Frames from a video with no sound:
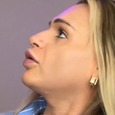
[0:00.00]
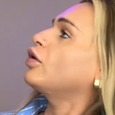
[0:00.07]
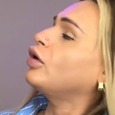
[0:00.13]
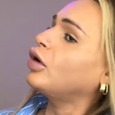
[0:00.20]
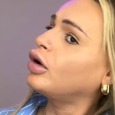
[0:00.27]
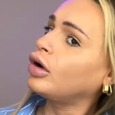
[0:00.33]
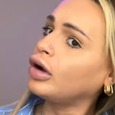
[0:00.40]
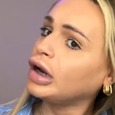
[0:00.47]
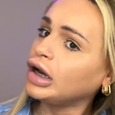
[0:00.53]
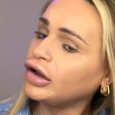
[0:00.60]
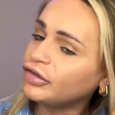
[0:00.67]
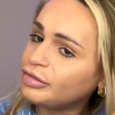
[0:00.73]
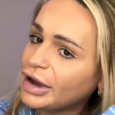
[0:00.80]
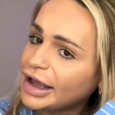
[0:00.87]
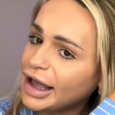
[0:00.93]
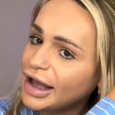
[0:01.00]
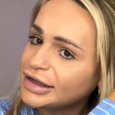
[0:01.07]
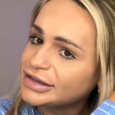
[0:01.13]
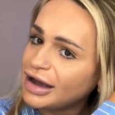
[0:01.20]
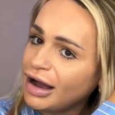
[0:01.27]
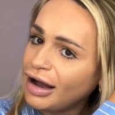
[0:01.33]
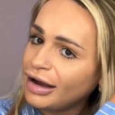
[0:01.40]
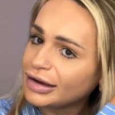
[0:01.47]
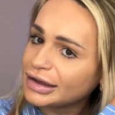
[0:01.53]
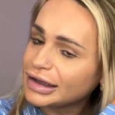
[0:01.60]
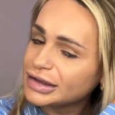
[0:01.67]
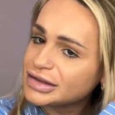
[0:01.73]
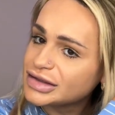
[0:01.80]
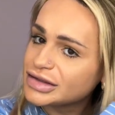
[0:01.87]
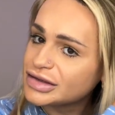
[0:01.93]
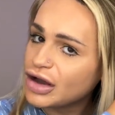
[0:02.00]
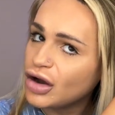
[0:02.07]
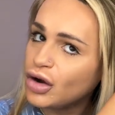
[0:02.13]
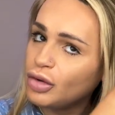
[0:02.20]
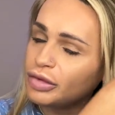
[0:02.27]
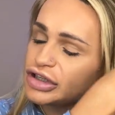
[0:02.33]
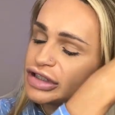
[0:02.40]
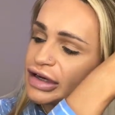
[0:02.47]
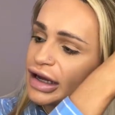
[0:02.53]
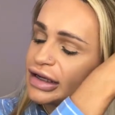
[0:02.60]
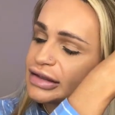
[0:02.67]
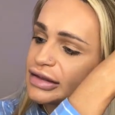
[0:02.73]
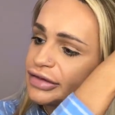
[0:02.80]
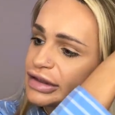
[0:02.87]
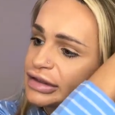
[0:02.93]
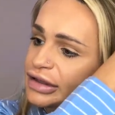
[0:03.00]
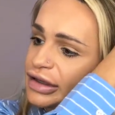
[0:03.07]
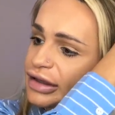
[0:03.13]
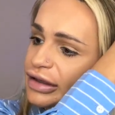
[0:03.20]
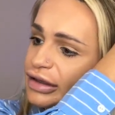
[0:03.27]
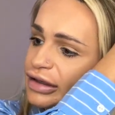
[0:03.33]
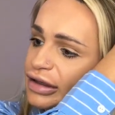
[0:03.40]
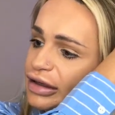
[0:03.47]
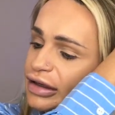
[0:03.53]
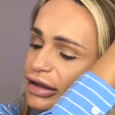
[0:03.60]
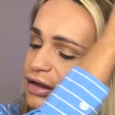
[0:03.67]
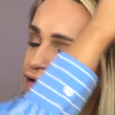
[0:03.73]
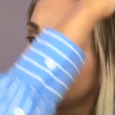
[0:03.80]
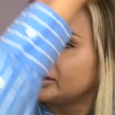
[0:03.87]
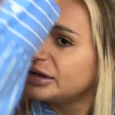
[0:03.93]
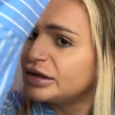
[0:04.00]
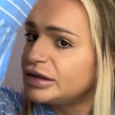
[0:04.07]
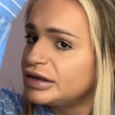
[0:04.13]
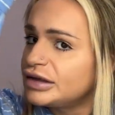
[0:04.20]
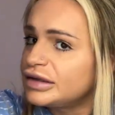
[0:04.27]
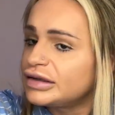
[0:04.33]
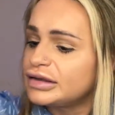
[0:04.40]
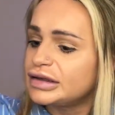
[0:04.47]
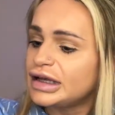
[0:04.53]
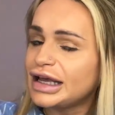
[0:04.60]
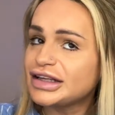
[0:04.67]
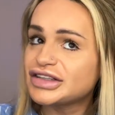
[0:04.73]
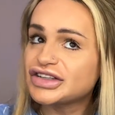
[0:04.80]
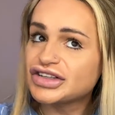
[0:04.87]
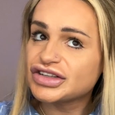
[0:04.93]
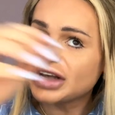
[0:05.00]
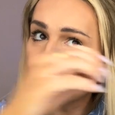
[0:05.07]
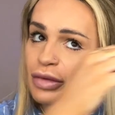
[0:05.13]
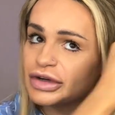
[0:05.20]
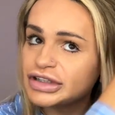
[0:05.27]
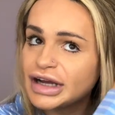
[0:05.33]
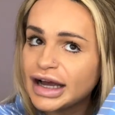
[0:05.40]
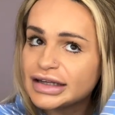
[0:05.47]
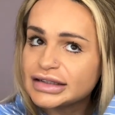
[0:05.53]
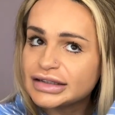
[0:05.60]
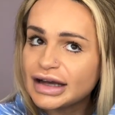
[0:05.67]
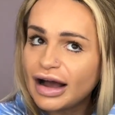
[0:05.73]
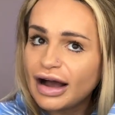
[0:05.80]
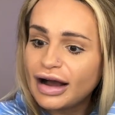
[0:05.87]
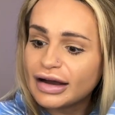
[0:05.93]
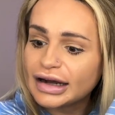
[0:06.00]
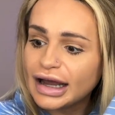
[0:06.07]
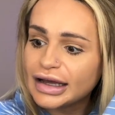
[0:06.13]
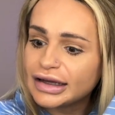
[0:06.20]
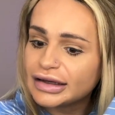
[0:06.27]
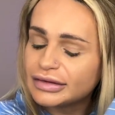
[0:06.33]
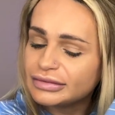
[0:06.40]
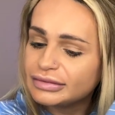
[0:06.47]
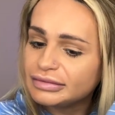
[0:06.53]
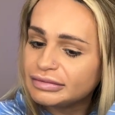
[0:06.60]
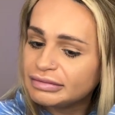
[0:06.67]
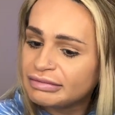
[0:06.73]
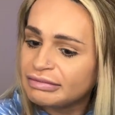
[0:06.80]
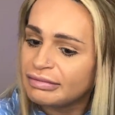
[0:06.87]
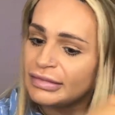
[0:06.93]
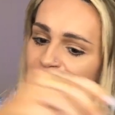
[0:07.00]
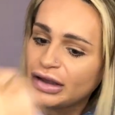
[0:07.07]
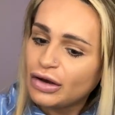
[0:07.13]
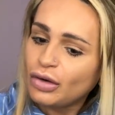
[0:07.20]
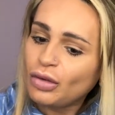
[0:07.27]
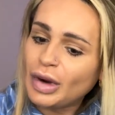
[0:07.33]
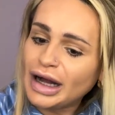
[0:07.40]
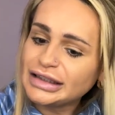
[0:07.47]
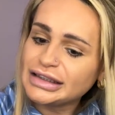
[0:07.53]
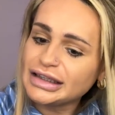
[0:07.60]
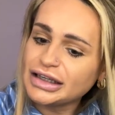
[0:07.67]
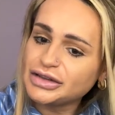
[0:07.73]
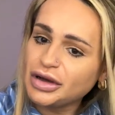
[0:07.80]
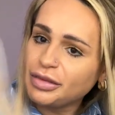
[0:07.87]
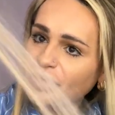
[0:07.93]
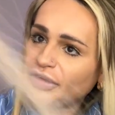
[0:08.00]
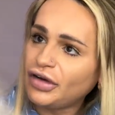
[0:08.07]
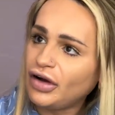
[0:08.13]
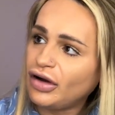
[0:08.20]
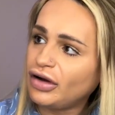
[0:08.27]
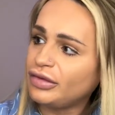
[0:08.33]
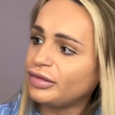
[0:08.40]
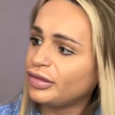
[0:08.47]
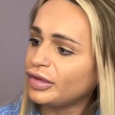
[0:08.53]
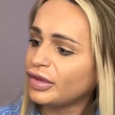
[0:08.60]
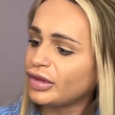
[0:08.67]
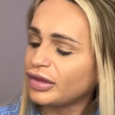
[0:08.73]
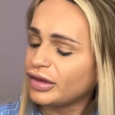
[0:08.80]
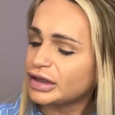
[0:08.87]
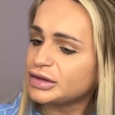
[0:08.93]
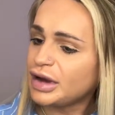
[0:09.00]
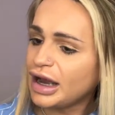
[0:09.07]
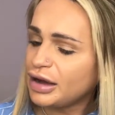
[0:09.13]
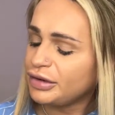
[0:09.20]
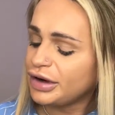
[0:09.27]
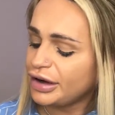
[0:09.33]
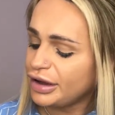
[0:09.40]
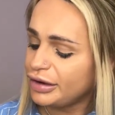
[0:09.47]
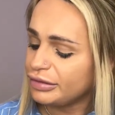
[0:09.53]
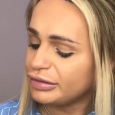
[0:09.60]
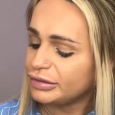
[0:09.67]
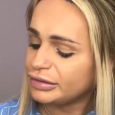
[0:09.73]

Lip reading: Oh, I love my hair dark. It's so much nicer, isn't it? It's so much nicer dark. Like, why didn't I do it before? That's what I want to know.